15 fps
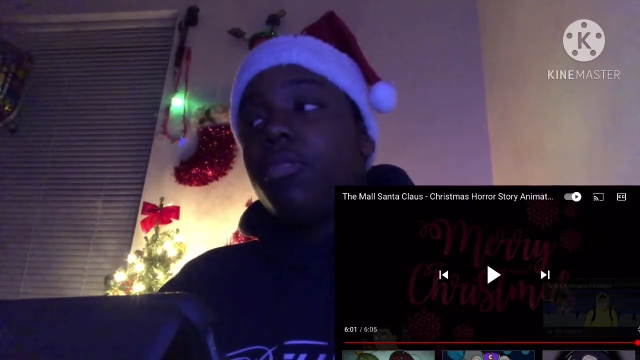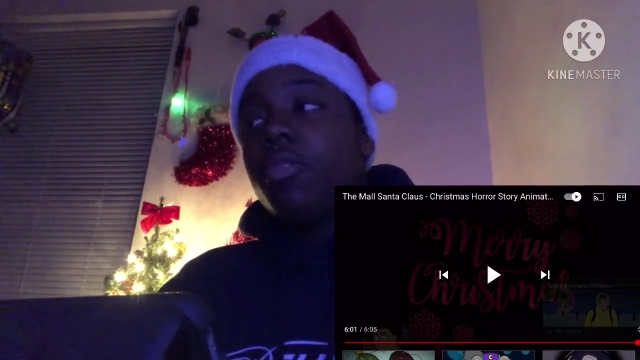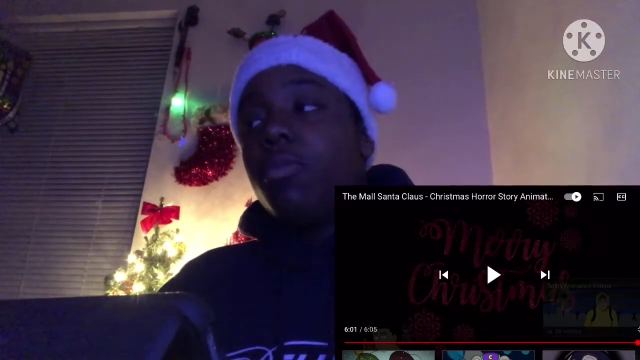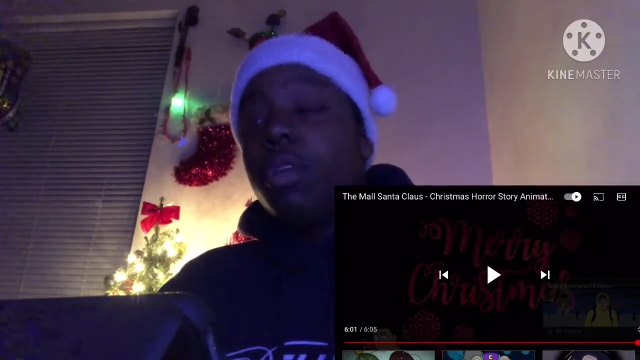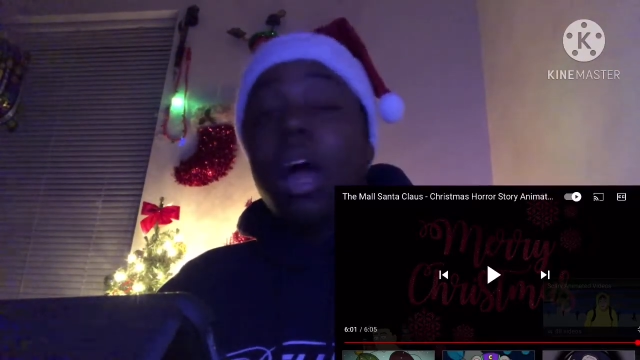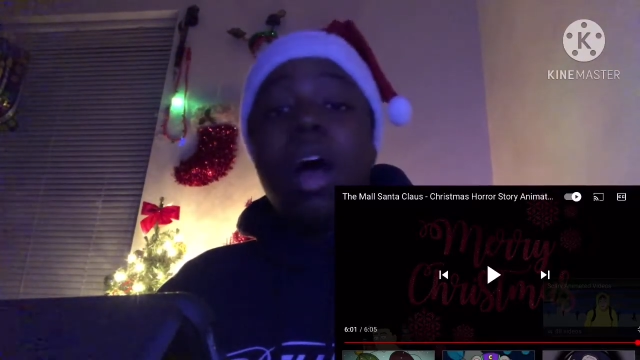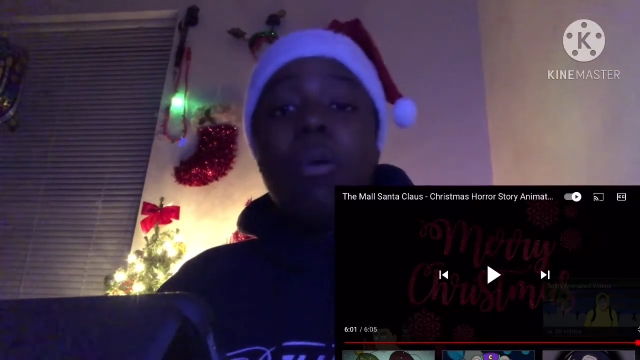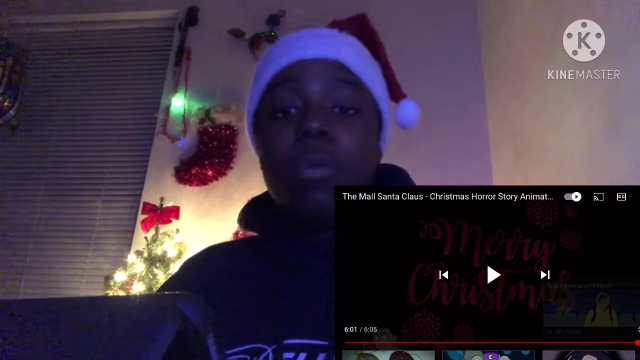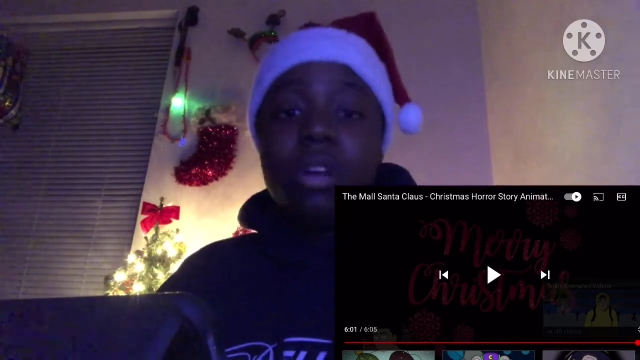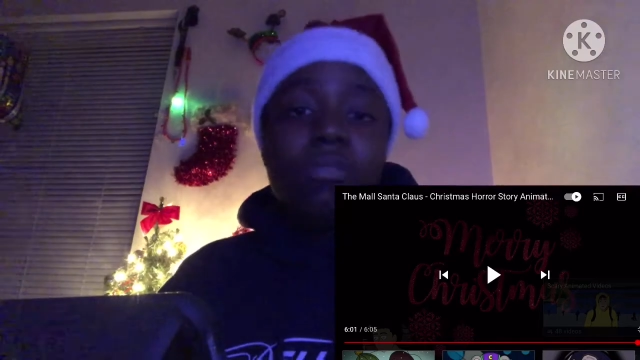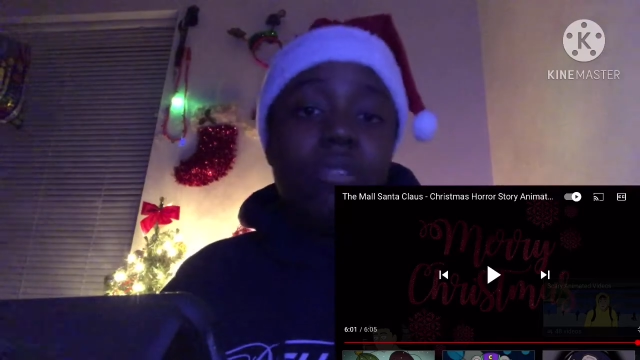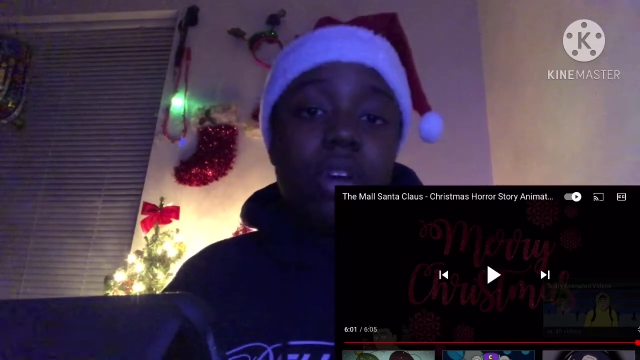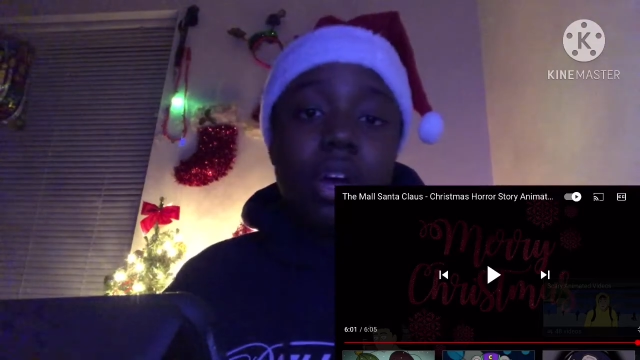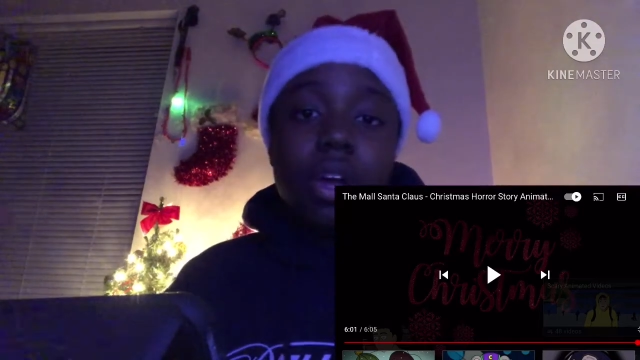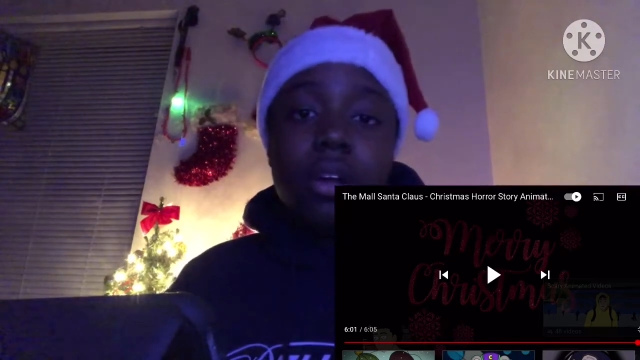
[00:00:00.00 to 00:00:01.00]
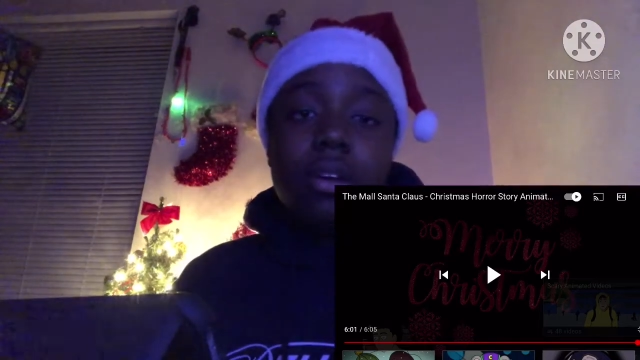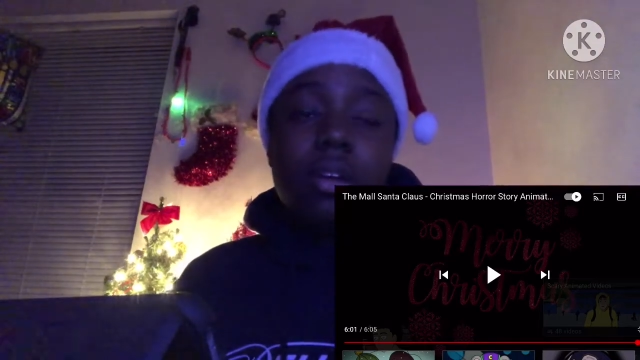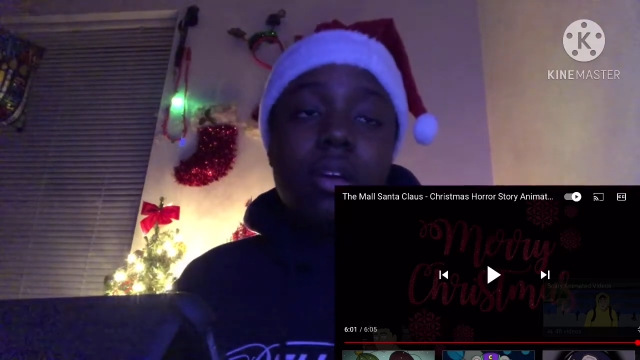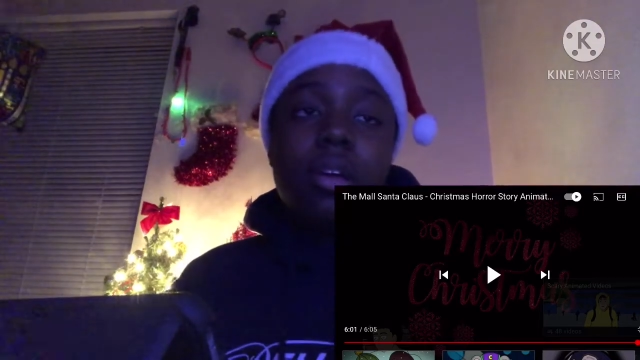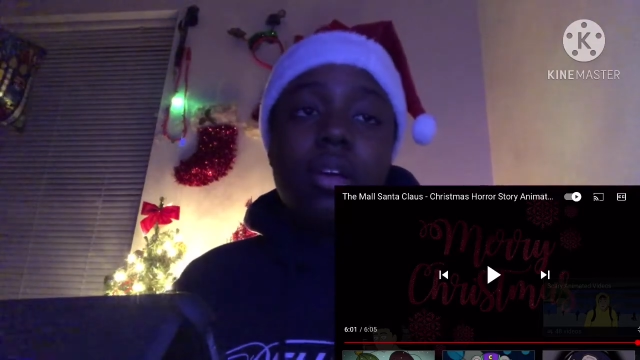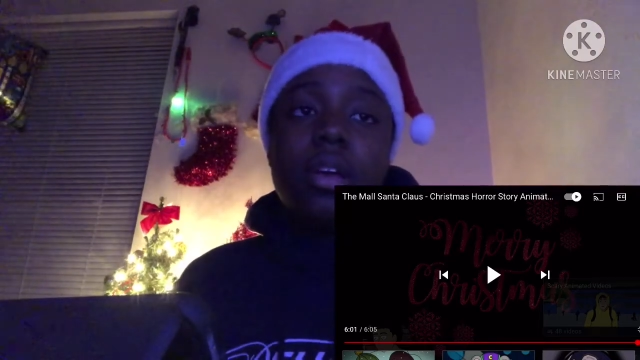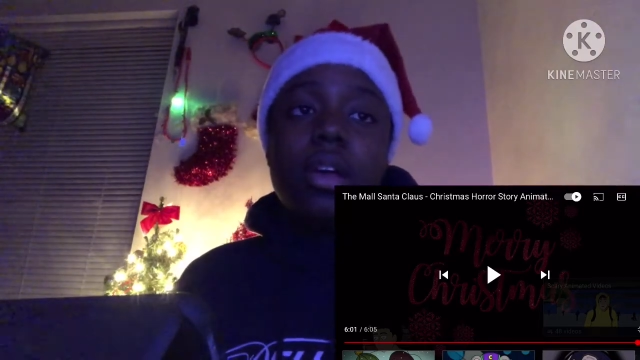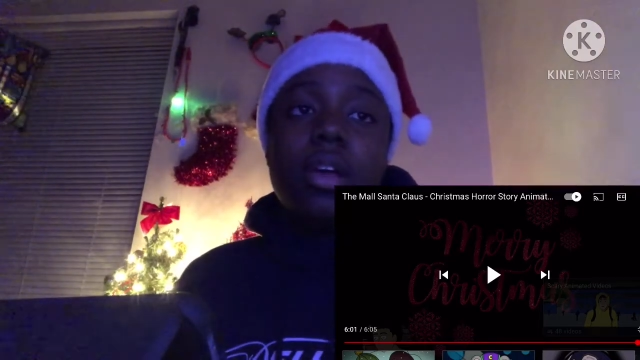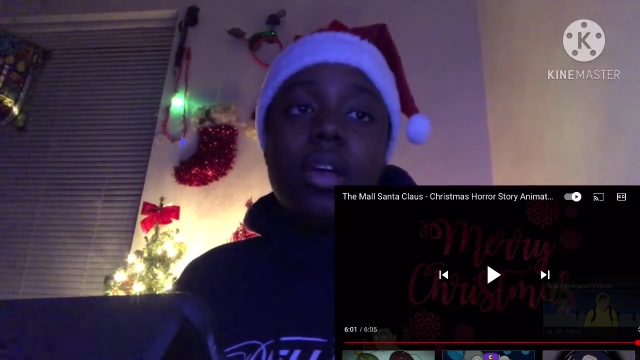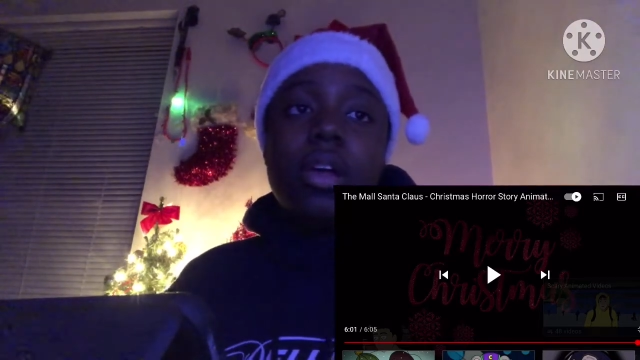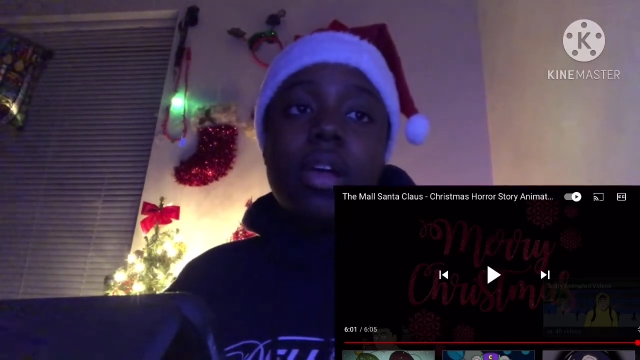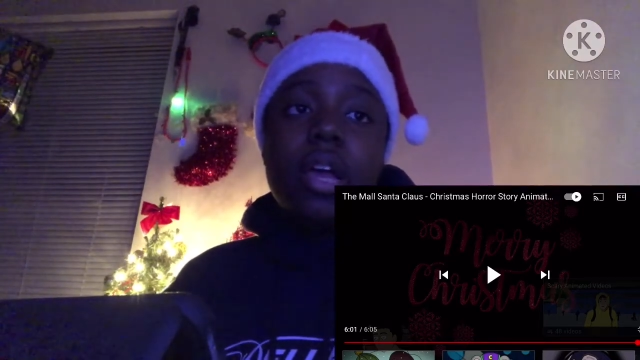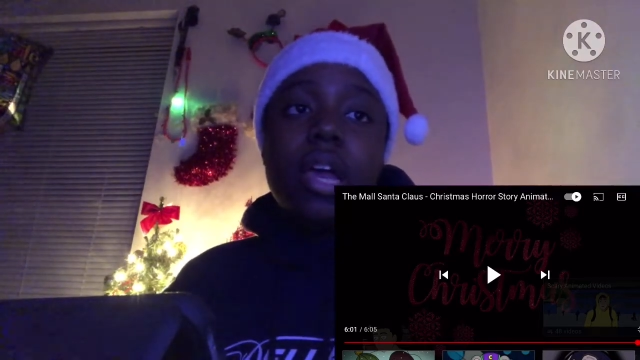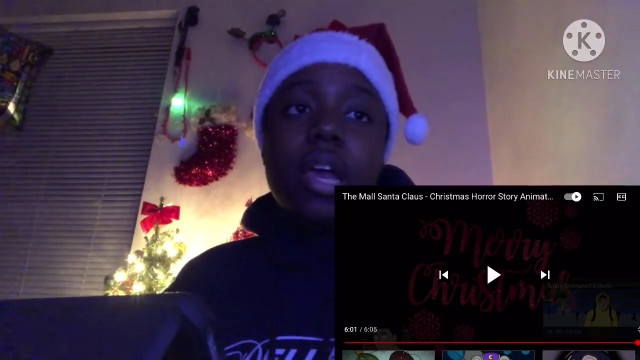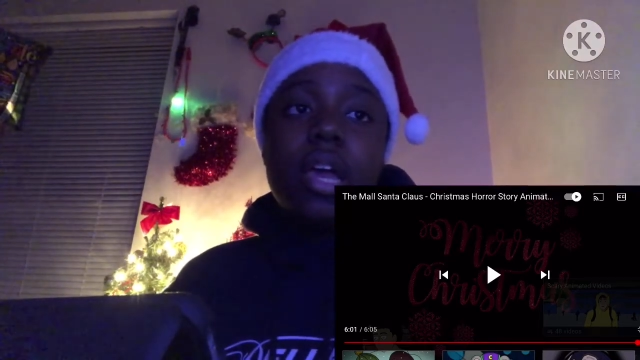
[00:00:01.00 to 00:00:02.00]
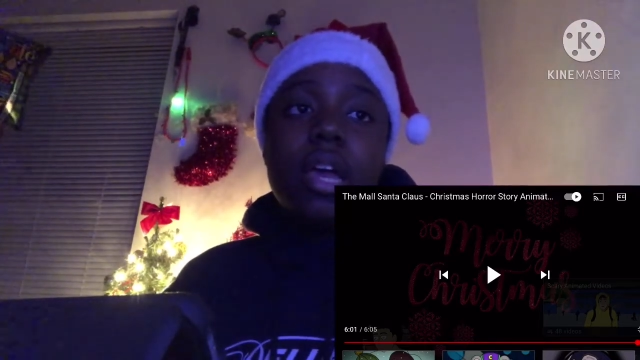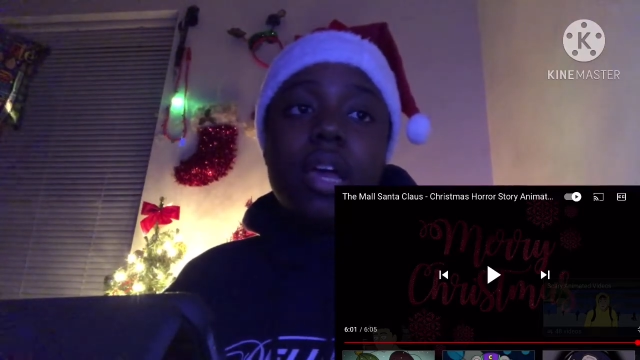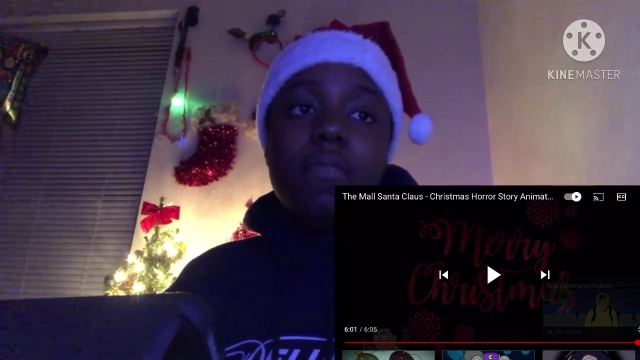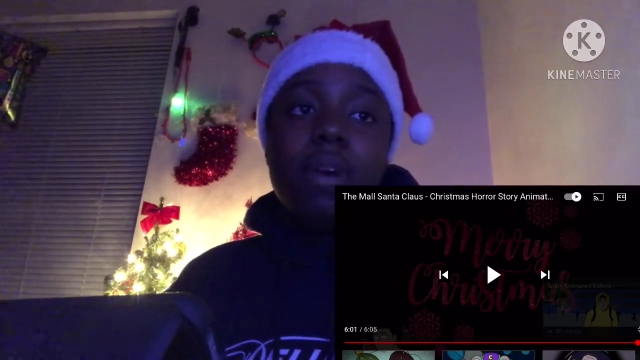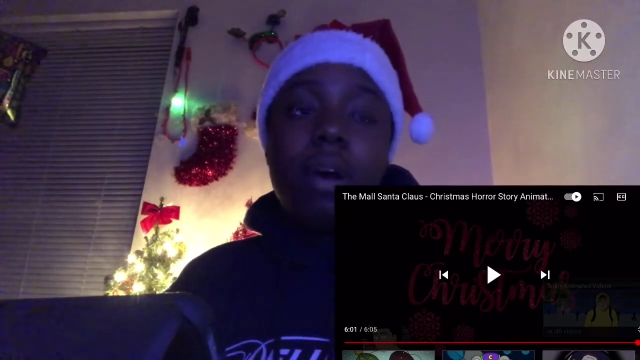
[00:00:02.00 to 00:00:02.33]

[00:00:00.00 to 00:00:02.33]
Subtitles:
what I would have done, if